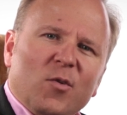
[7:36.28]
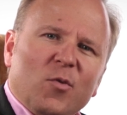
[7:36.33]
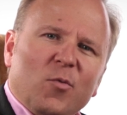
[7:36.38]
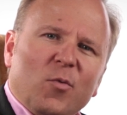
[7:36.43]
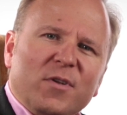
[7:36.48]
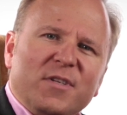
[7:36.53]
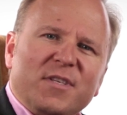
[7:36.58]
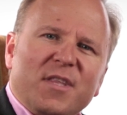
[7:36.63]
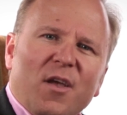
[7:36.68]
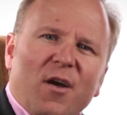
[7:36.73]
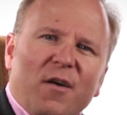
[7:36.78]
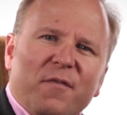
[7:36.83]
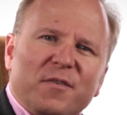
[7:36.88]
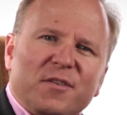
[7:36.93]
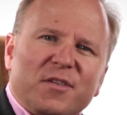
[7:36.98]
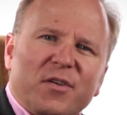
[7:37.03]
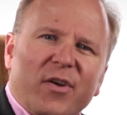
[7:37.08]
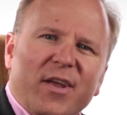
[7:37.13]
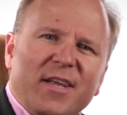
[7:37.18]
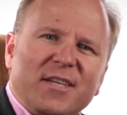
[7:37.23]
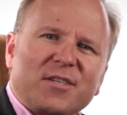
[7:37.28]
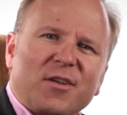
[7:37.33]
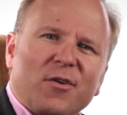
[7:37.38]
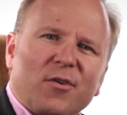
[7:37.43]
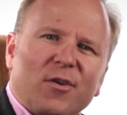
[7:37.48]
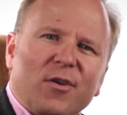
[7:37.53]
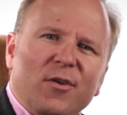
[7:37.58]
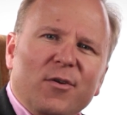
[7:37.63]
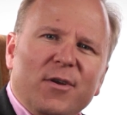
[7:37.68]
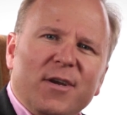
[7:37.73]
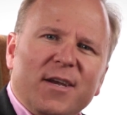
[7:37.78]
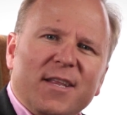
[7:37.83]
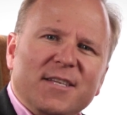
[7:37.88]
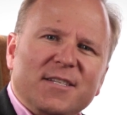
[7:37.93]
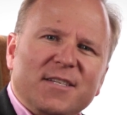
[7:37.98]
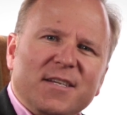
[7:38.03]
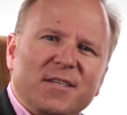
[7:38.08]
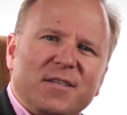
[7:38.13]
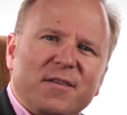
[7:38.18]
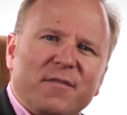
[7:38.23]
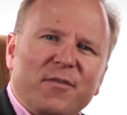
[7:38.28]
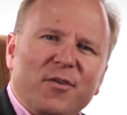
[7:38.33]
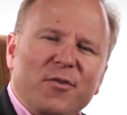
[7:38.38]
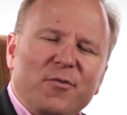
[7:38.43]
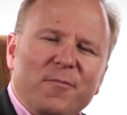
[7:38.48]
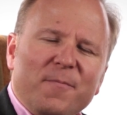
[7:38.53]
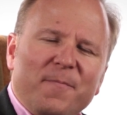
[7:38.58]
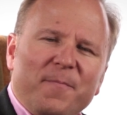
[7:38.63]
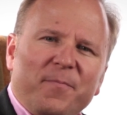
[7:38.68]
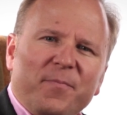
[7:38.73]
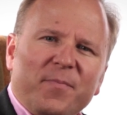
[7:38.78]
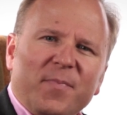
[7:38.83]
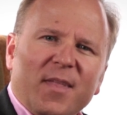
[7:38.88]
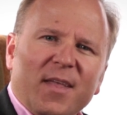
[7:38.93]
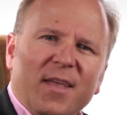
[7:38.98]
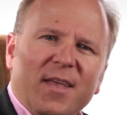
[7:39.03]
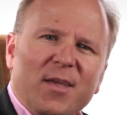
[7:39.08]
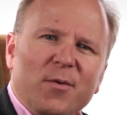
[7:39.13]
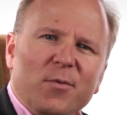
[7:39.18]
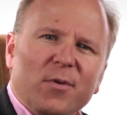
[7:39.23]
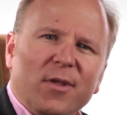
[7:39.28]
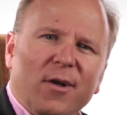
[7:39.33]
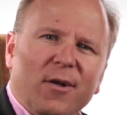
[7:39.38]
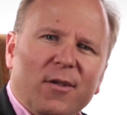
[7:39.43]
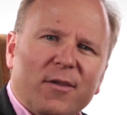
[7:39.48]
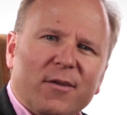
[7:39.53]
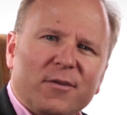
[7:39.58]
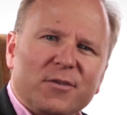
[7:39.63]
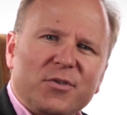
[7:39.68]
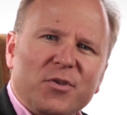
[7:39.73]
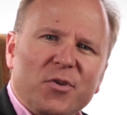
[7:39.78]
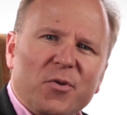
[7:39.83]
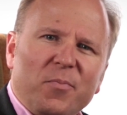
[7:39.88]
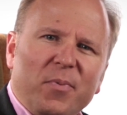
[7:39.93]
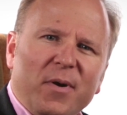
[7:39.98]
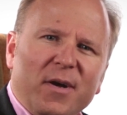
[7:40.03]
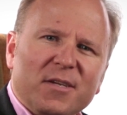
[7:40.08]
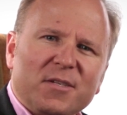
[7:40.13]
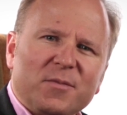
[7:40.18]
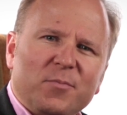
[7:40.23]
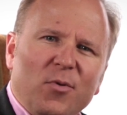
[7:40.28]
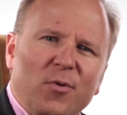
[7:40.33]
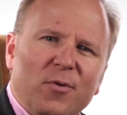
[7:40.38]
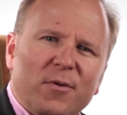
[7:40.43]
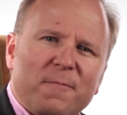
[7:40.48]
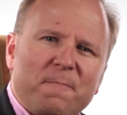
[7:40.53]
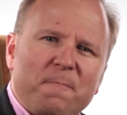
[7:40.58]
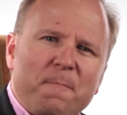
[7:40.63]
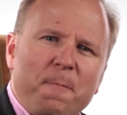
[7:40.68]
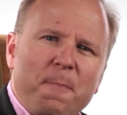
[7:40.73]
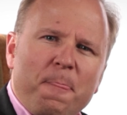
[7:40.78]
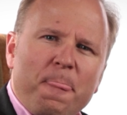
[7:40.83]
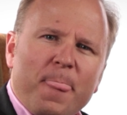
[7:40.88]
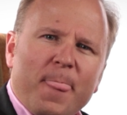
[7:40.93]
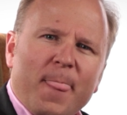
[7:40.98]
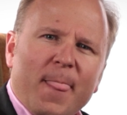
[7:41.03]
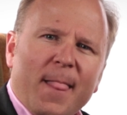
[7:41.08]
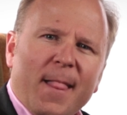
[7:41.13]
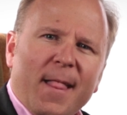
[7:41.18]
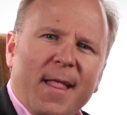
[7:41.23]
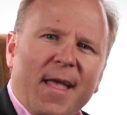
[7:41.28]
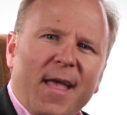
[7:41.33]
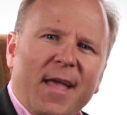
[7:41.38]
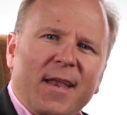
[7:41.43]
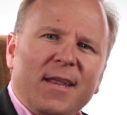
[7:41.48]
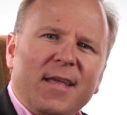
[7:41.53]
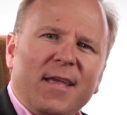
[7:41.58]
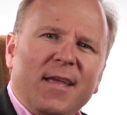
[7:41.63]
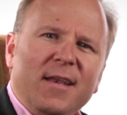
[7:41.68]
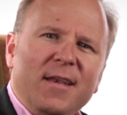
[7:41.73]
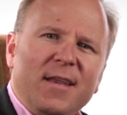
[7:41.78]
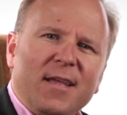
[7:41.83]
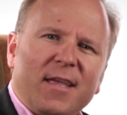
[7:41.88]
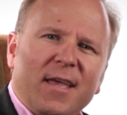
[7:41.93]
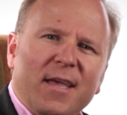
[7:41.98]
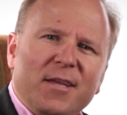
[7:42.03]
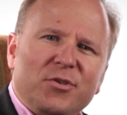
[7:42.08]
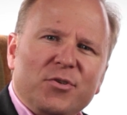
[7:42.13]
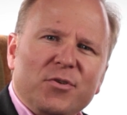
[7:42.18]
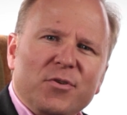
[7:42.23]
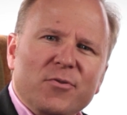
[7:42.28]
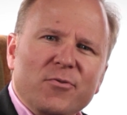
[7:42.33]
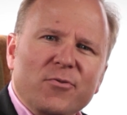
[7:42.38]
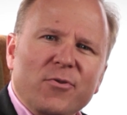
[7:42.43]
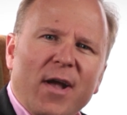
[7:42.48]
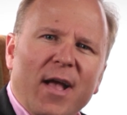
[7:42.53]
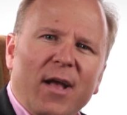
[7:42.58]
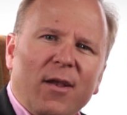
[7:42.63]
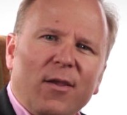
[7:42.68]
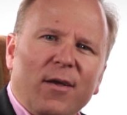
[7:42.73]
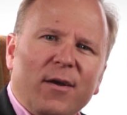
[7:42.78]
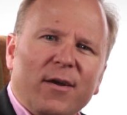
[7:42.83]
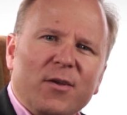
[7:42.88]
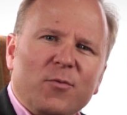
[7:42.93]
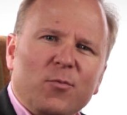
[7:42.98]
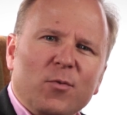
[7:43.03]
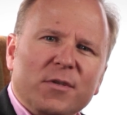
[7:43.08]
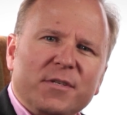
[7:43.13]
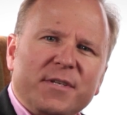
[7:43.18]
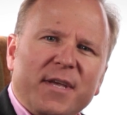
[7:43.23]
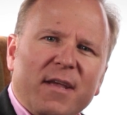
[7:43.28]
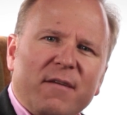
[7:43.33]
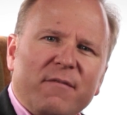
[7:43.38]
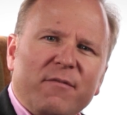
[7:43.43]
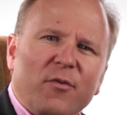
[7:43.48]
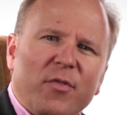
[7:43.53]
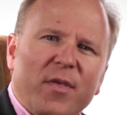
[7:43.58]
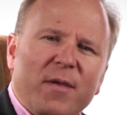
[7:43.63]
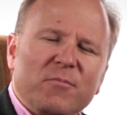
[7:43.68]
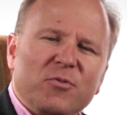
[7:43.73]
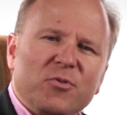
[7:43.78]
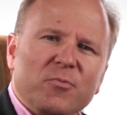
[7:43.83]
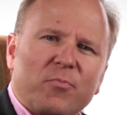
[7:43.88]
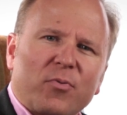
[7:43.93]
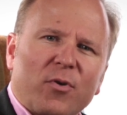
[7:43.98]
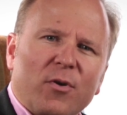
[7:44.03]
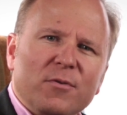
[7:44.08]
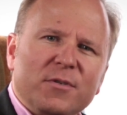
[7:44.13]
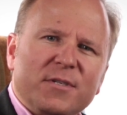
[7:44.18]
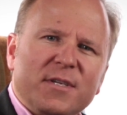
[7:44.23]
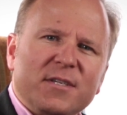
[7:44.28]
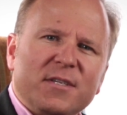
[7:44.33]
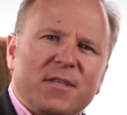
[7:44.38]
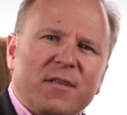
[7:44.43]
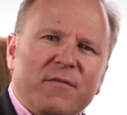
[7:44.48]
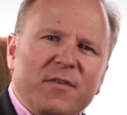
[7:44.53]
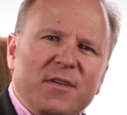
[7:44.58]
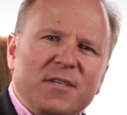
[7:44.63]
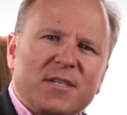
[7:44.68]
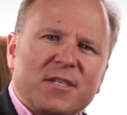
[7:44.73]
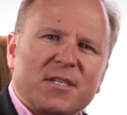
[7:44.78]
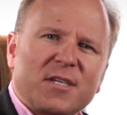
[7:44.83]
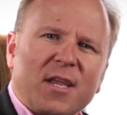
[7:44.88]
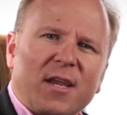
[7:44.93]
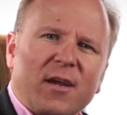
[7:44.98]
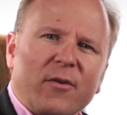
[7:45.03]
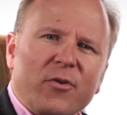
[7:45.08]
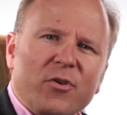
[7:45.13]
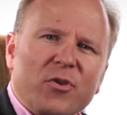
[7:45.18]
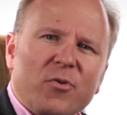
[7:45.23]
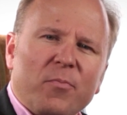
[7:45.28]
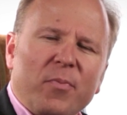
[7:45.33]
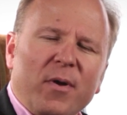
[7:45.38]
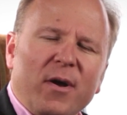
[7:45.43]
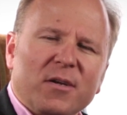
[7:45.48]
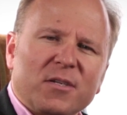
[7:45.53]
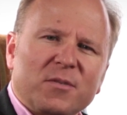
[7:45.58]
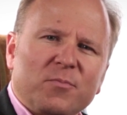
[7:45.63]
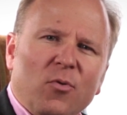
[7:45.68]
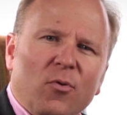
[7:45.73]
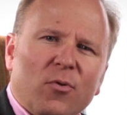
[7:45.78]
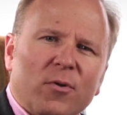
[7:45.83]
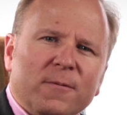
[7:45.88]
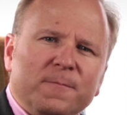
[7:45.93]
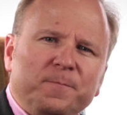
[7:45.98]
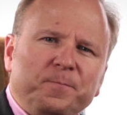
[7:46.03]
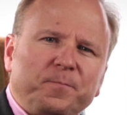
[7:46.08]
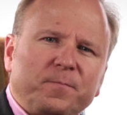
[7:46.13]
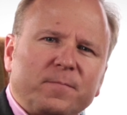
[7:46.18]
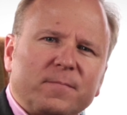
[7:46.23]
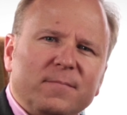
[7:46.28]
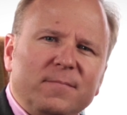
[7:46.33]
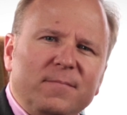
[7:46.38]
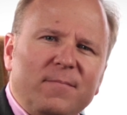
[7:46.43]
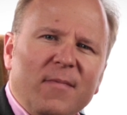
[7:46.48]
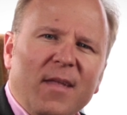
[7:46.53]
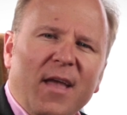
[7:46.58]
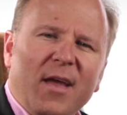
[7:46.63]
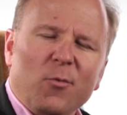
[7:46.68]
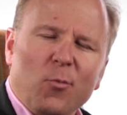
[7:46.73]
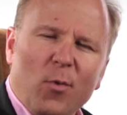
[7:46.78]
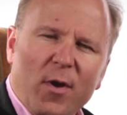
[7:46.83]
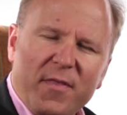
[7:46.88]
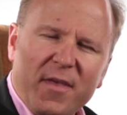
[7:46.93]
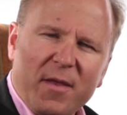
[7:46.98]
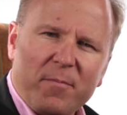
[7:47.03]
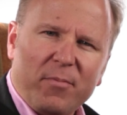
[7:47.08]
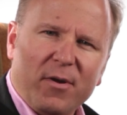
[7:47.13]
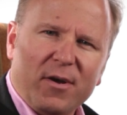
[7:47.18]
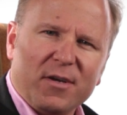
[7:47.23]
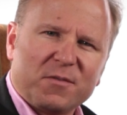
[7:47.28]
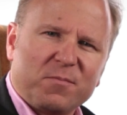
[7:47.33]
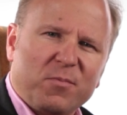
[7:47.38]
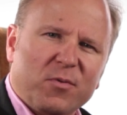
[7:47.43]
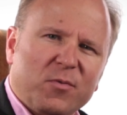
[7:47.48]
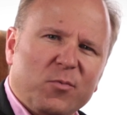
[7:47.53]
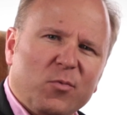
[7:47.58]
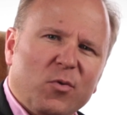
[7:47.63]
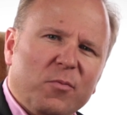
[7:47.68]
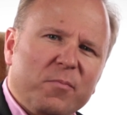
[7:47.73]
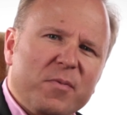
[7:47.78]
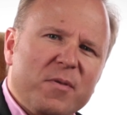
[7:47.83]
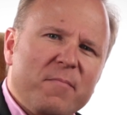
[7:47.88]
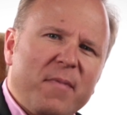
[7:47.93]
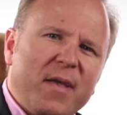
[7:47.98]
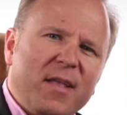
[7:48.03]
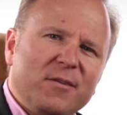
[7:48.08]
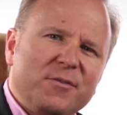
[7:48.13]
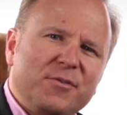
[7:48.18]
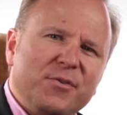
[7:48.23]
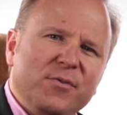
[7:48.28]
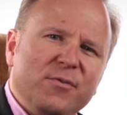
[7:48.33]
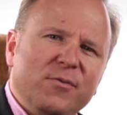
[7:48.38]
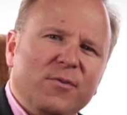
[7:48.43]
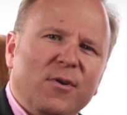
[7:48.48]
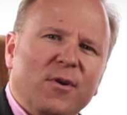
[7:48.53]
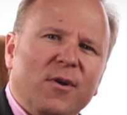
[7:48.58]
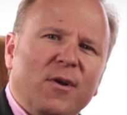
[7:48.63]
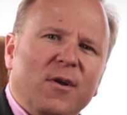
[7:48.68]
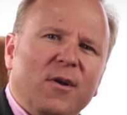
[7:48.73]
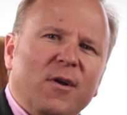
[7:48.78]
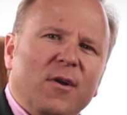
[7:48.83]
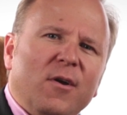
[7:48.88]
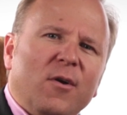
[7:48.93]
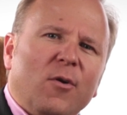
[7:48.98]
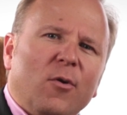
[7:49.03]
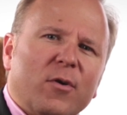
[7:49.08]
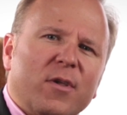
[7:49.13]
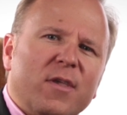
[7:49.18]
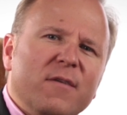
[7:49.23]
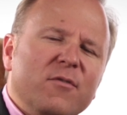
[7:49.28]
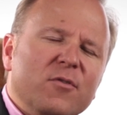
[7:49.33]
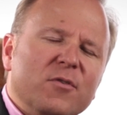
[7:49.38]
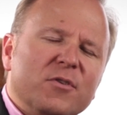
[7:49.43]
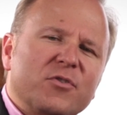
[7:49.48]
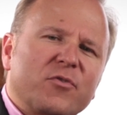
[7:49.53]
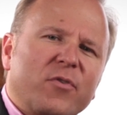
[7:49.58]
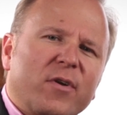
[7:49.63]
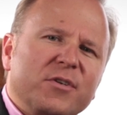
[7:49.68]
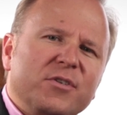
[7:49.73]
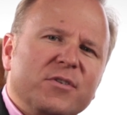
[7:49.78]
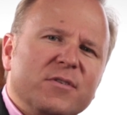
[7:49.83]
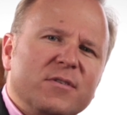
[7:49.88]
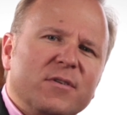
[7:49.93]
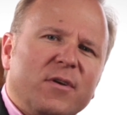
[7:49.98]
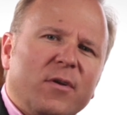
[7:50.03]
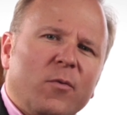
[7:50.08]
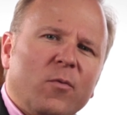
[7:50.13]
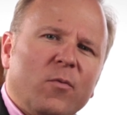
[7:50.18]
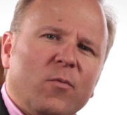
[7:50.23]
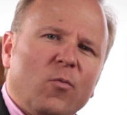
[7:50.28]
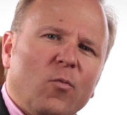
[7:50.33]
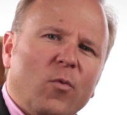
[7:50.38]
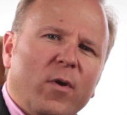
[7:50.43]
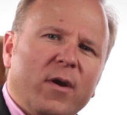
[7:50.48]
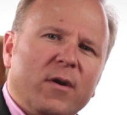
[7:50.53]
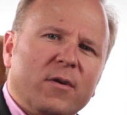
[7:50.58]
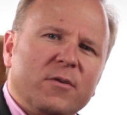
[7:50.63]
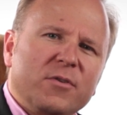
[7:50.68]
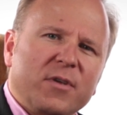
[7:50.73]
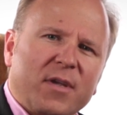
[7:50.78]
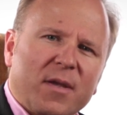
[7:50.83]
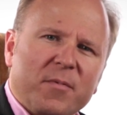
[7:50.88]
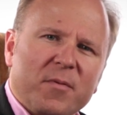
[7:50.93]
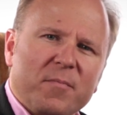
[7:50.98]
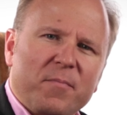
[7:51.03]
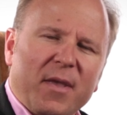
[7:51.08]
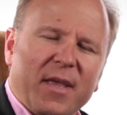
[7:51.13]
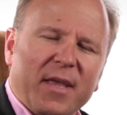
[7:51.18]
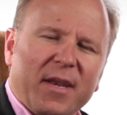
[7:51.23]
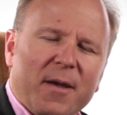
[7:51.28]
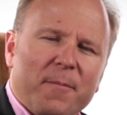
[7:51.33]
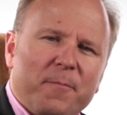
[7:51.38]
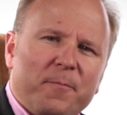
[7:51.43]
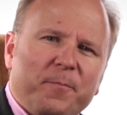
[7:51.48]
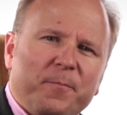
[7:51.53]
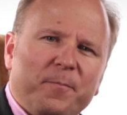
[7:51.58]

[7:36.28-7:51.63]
Once the officer has concluded his interview, he will hold on to your passport and indicate to you how long it will take for them to process the visa sticker in your passport and where that passport will be mailed to, or give you instructions on where to come and pick it up.